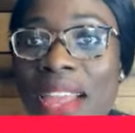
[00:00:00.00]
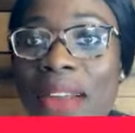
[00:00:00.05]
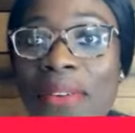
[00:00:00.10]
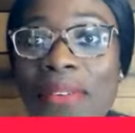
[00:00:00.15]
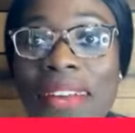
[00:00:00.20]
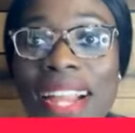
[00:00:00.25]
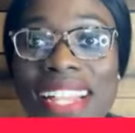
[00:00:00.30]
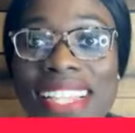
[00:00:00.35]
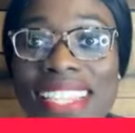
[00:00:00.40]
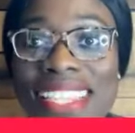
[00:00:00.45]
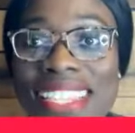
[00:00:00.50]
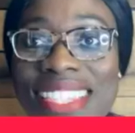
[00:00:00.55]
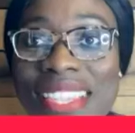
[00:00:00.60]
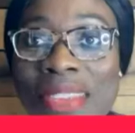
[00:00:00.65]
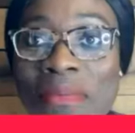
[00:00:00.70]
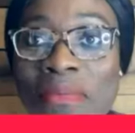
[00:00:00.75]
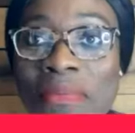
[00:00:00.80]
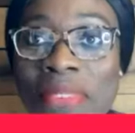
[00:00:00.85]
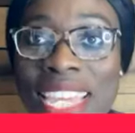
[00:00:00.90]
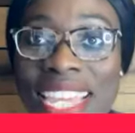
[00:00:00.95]
Ras
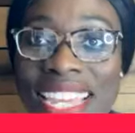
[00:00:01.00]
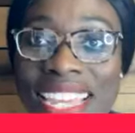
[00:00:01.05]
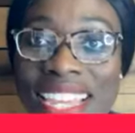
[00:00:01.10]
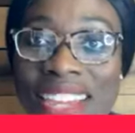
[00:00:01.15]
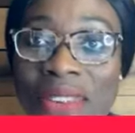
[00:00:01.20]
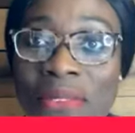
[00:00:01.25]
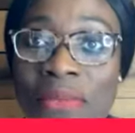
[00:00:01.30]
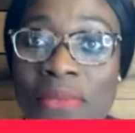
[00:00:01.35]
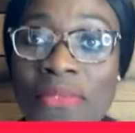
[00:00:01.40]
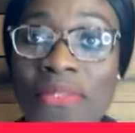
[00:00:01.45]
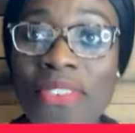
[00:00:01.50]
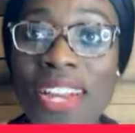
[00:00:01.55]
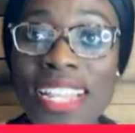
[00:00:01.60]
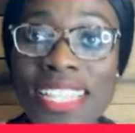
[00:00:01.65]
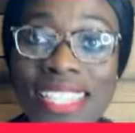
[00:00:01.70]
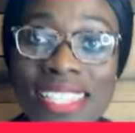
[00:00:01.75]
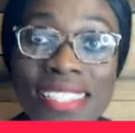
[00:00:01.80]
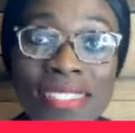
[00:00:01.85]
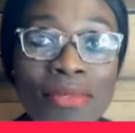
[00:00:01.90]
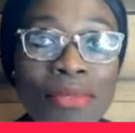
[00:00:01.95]

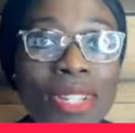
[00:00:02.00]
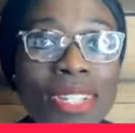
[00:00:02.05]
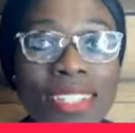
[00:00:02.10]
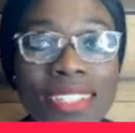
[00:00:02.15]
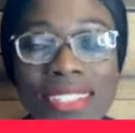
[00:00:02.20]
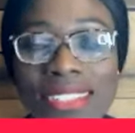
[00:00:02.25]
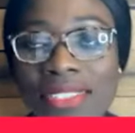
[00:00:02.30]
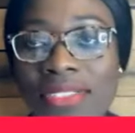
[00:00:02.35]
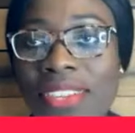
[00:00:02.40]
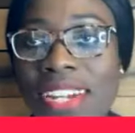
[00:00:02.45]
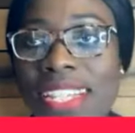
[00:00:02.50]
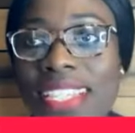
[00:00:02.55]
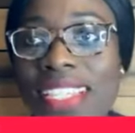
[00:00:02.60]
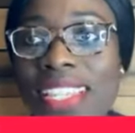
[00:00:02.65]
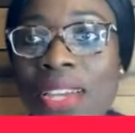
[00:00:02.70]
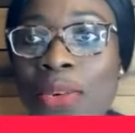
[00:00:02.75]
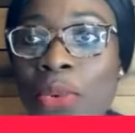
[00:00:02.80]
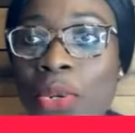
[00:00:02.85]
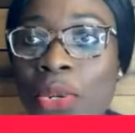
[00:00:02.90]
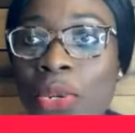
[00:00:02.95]

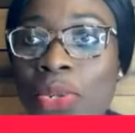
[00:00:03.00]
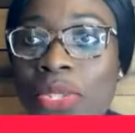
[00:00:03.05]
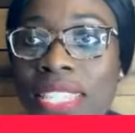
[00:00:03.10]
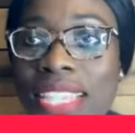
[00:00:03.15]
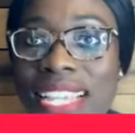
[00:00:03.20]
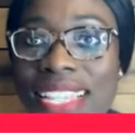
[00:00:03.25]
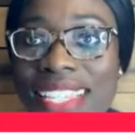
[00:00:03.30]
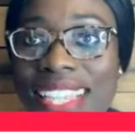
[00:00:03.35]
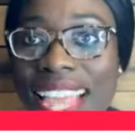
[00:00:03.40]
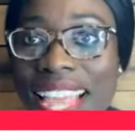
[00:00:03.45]
Ewuku says,